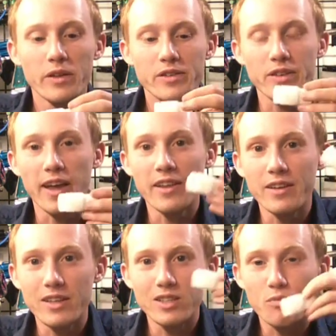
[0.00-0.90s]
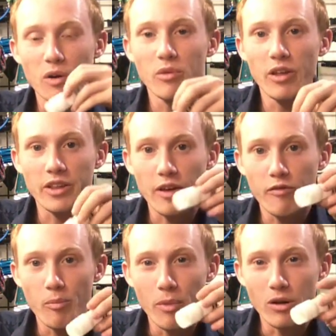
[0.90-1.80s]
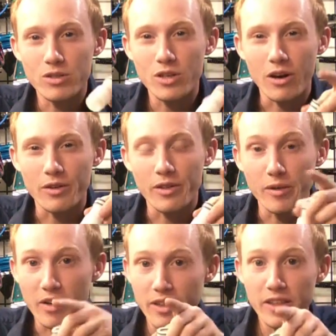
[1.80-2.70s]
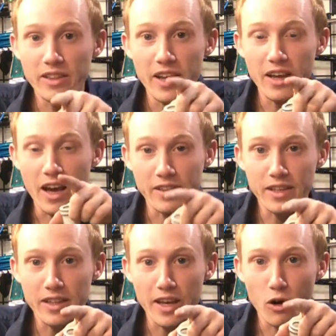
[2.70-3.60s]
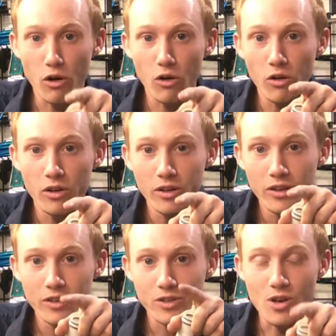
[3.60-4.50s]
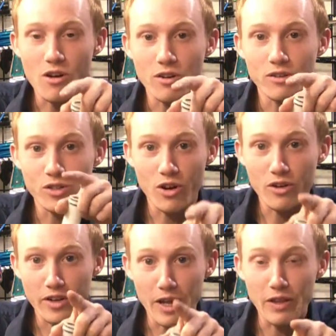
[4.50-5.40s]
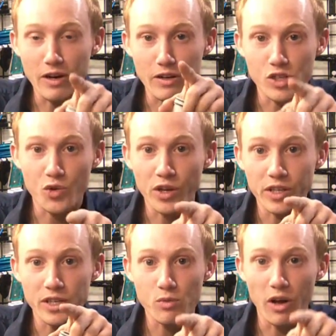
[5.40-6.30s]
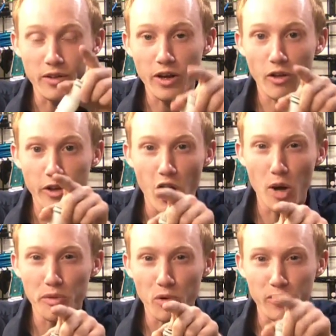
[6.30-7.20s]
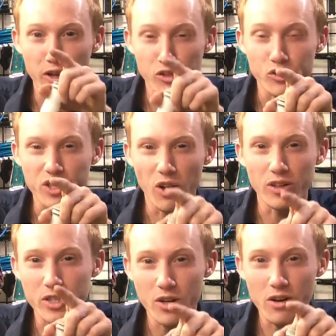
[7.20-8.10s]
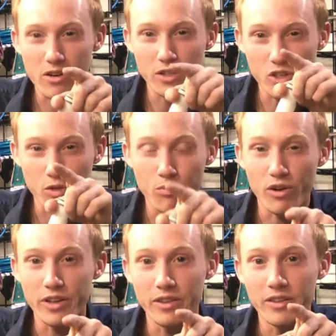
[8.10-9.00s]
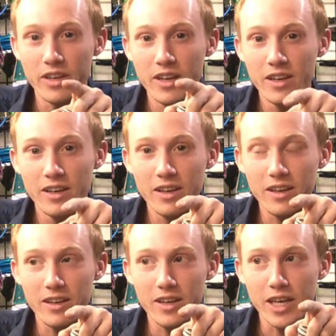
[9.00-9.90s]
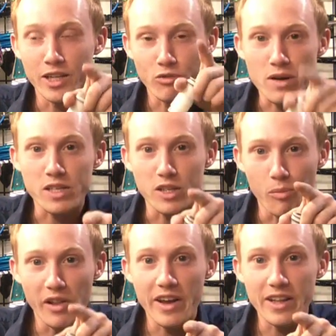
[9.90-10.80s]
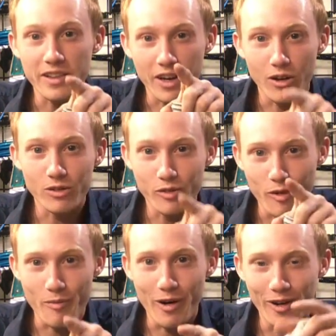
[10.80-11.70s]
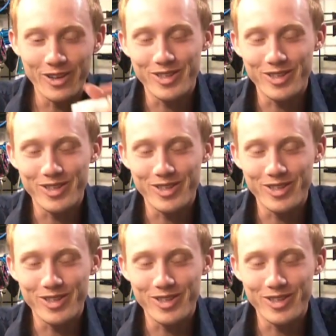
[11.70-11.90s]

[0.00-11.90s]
It's like, I think it's probably like that football, soccer thing, but I think they call soccer down there in Australia as well. I think all the Commonwealth countries call it soccer. It's just Britain and the rest of the planet that calls it football.